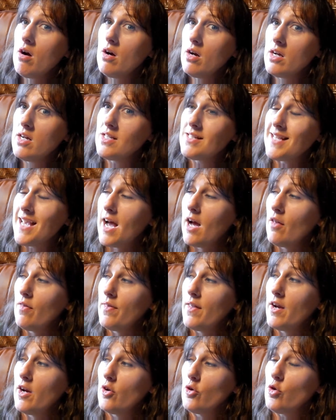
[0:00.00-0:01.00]
are us
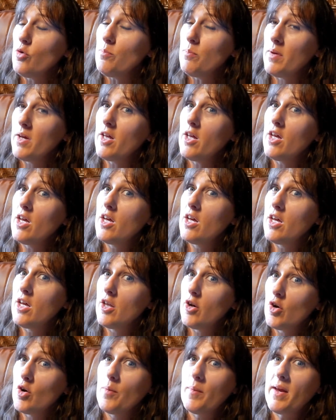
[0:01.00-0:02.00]
out there, and you
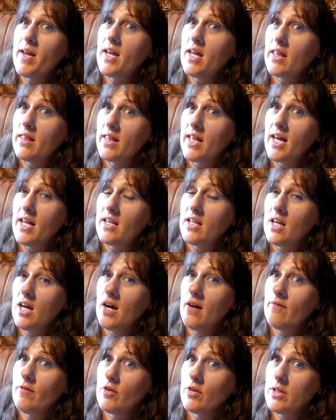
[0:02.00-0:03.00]
better make that
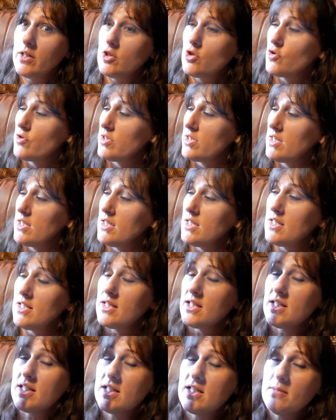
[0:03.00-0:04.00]
cover interesting.
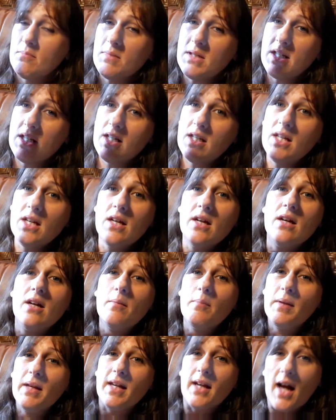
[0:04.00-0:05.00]
And to me,
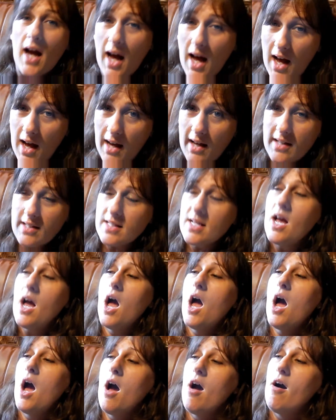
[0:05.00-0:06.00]
because
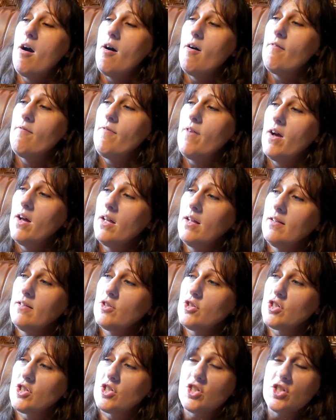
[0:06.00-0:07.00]
of
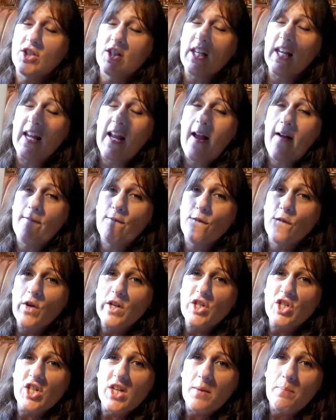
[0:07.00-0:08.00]
just the
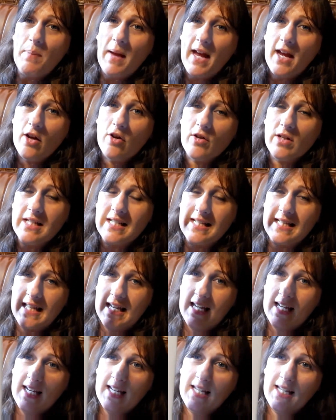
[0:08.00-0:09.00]
Frenchy Paris
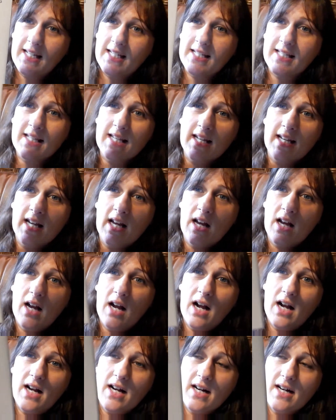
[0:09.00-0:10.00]
things,
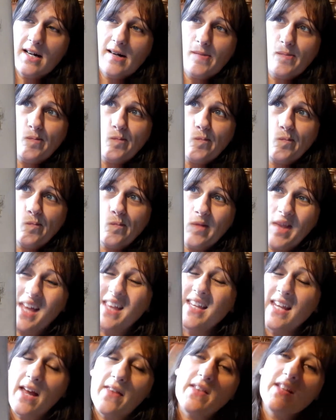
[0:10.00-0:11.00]

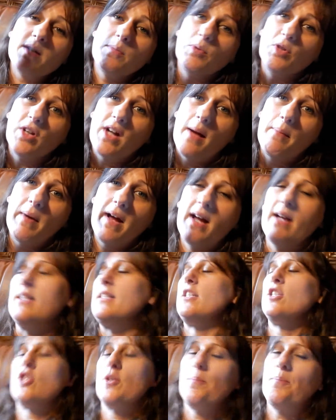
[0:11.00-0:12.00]
yeah, this book got my
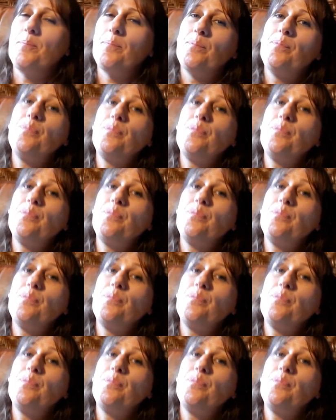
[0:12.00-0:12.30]
attention.